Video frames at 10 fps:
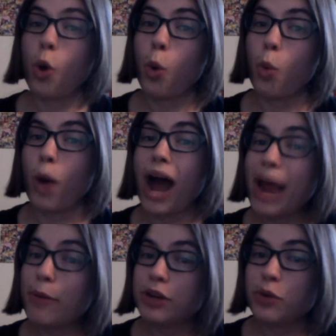
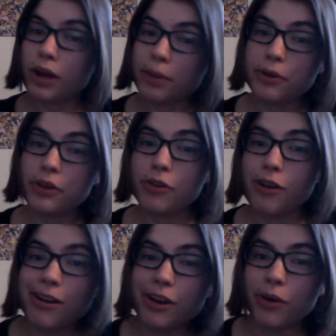Why would you want to put your
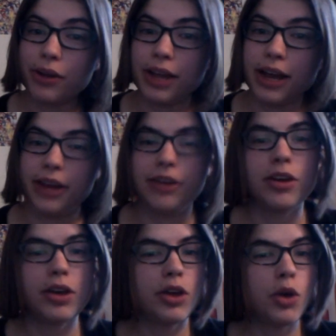audio online?
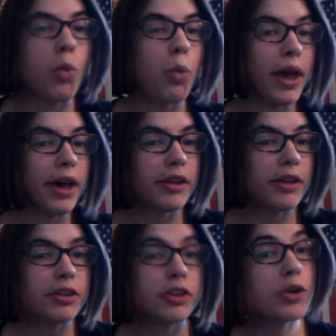
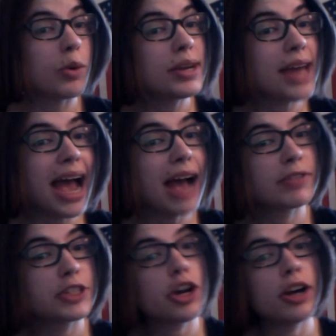Well, you're going to have to
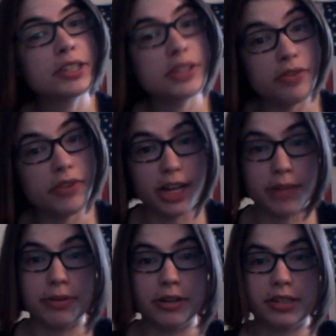talk to
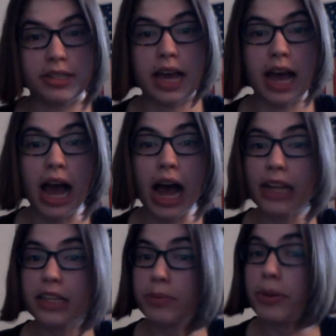developers. I'll
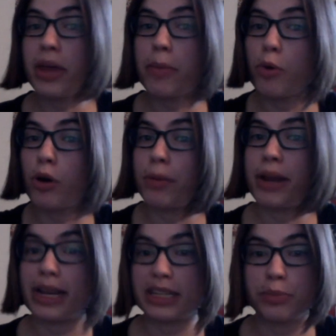explain that more in my
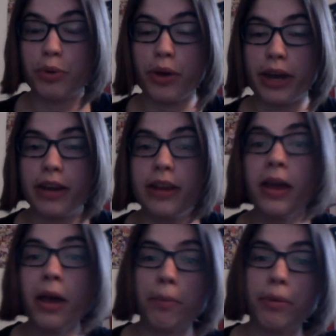next point.
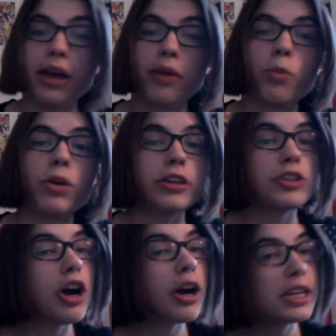But when you're
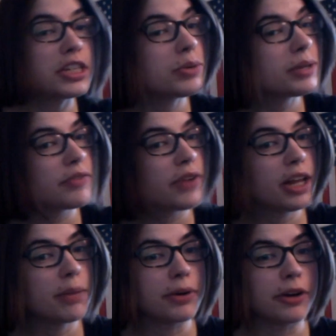talking to a
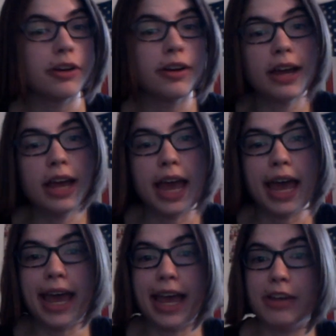developer
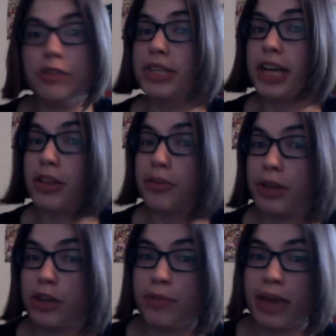and you tell them
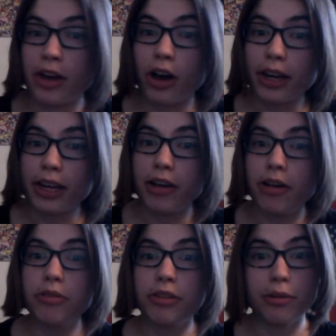that you make
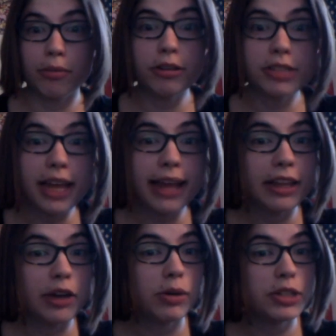audio, they're most likely
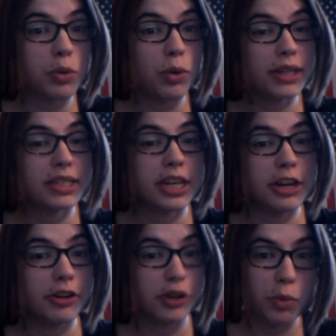going to want to
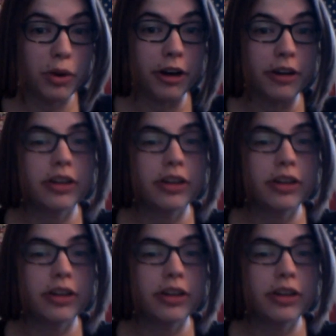hear your work.